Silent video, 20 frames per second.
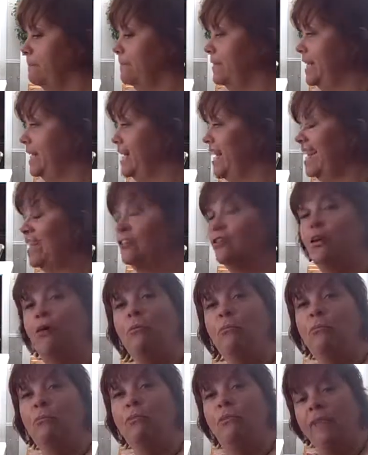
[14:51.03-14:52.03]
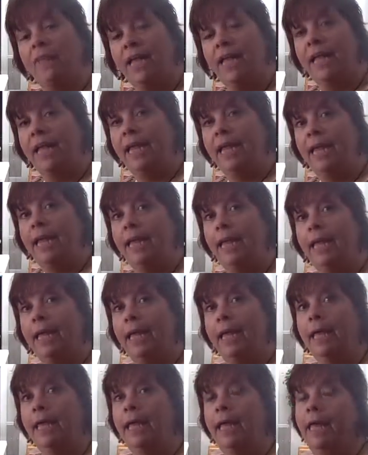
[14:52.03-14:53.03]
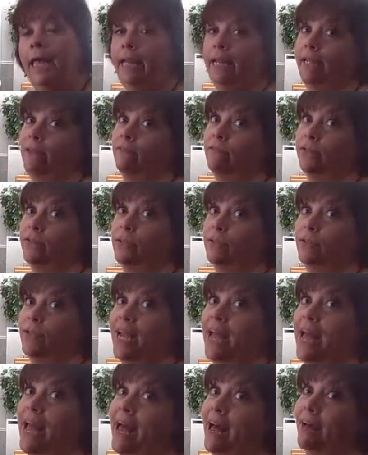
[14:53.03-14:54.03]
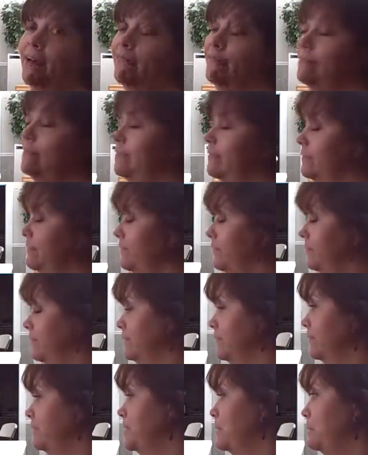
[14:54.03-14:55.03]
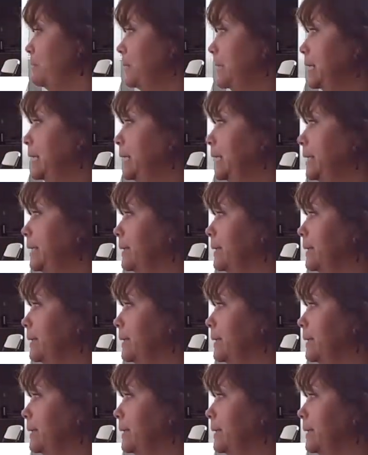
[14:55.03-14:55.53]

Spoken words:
that I don't think any of us would have typically.